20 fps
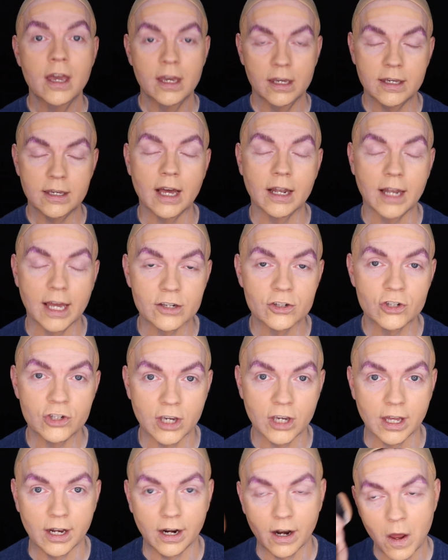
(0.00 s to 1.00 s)
Yeah, like
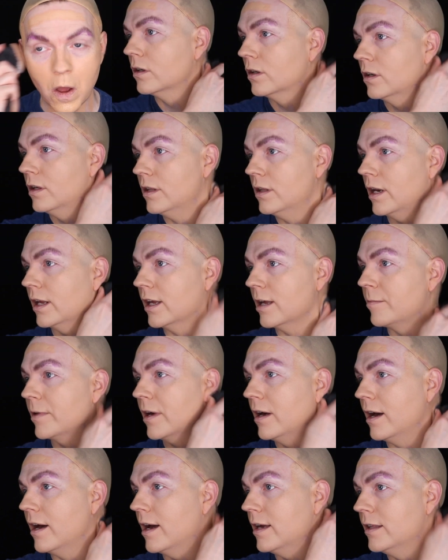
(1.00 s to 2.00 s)
shit. Now get
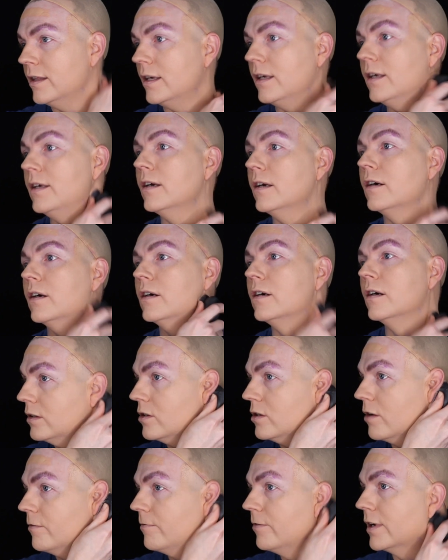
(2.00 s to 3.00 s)
behind the ear.
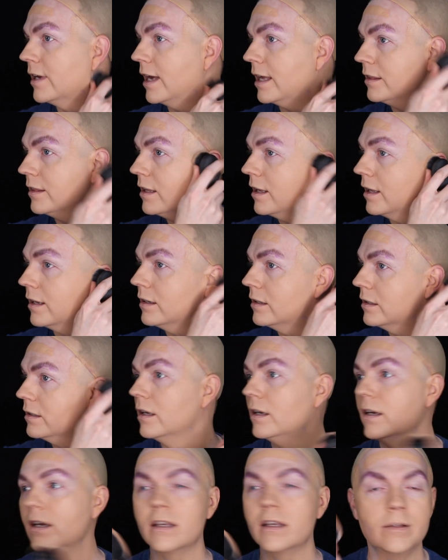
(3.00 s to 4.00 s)
Don't forget that,
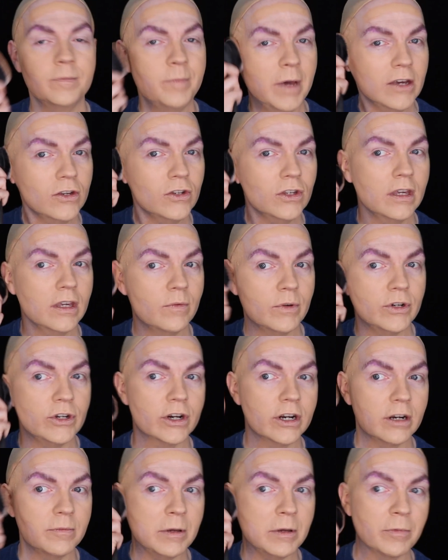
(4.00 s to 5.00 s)
especially when
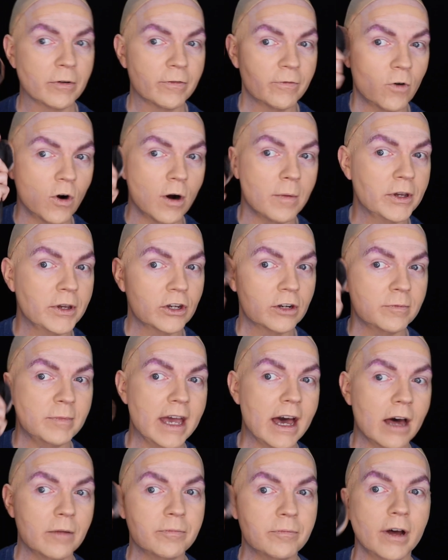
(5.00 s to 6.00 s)
you're going to be performing, you're going to
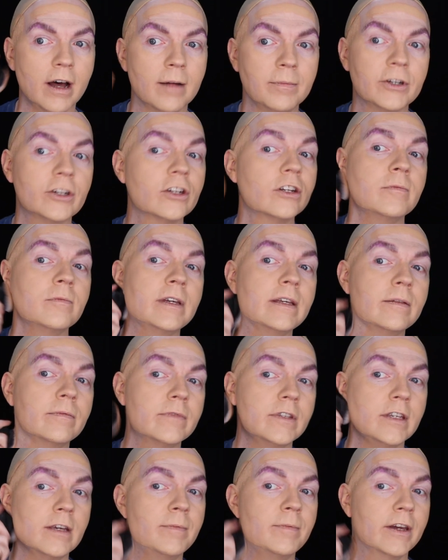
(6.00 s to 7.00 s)
be out in public, you're going to be
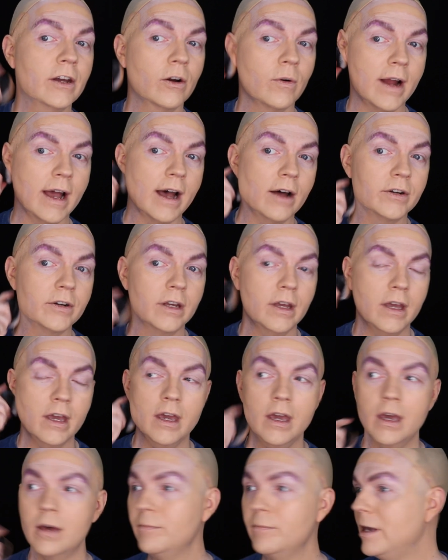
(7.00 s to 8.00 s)
tipping around.
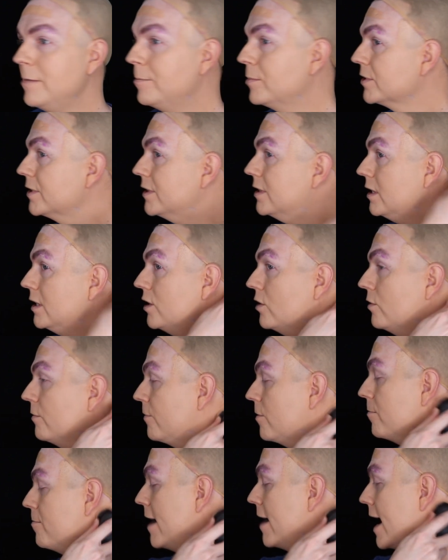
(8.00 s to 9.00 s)
People see you
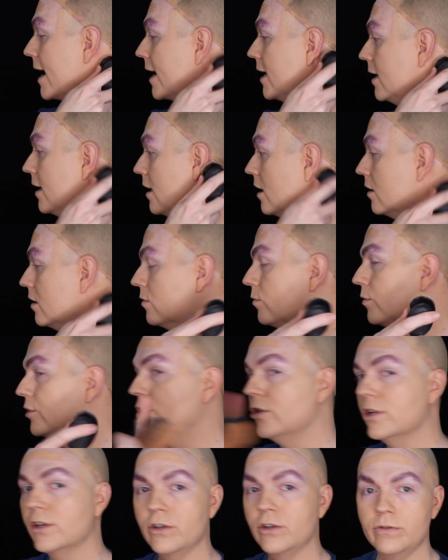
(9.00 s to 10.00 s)
from back here. When
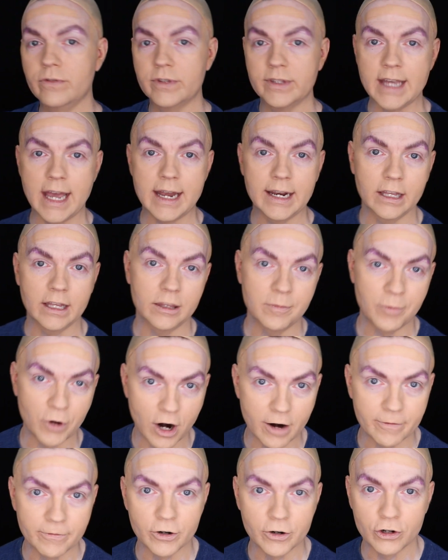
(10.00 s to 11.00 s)
you're standing at the
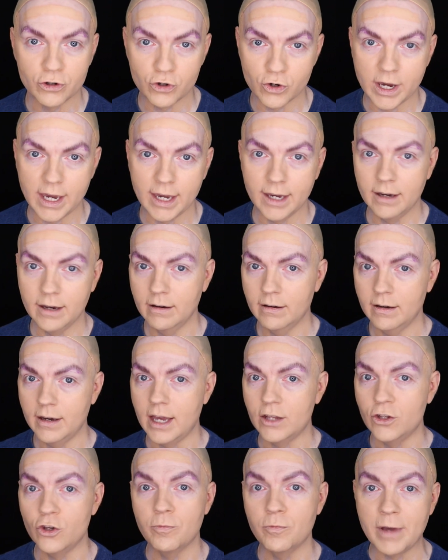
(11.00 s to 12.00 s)
bar for a drink
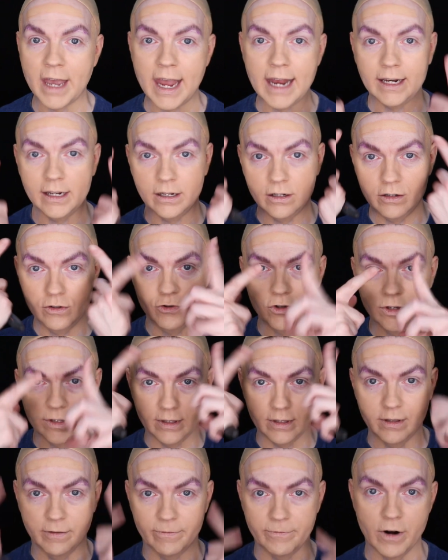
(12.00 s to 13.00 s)
and you painted
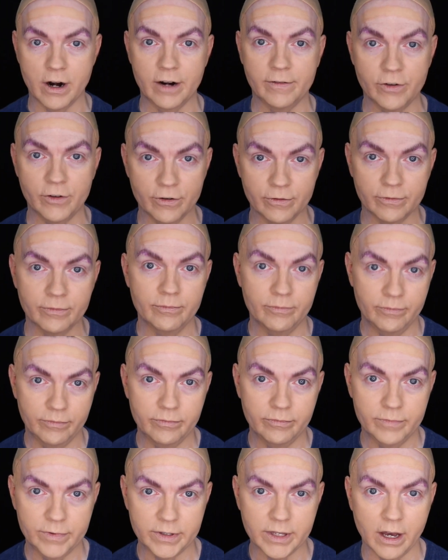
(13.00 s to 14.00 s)
just the front of
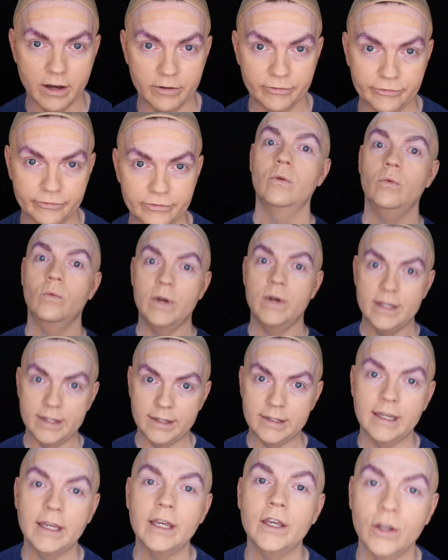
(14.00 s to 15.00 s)
yourself, we
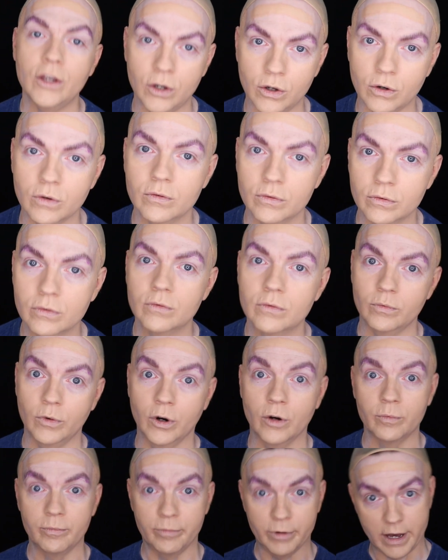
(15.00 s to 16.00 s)
see you.
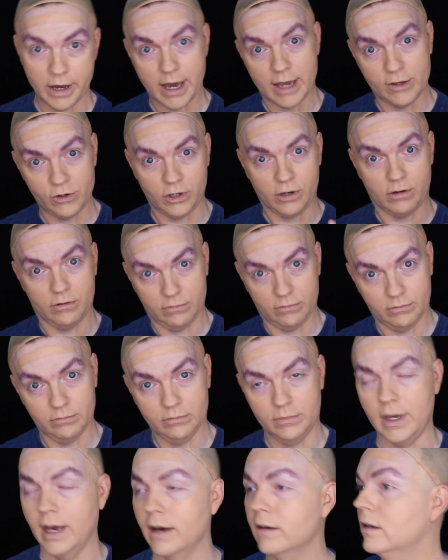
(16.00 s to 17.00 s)
We're behind you.
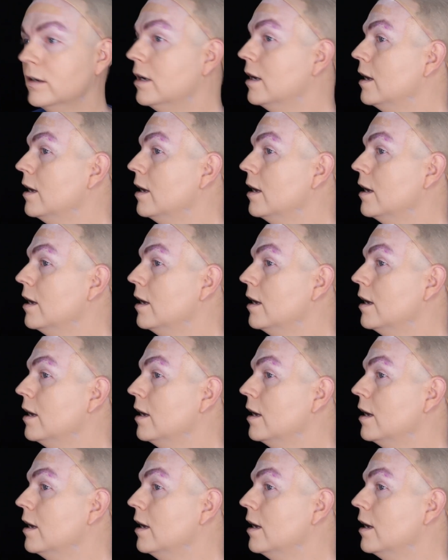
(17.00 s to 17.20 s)
Yeah.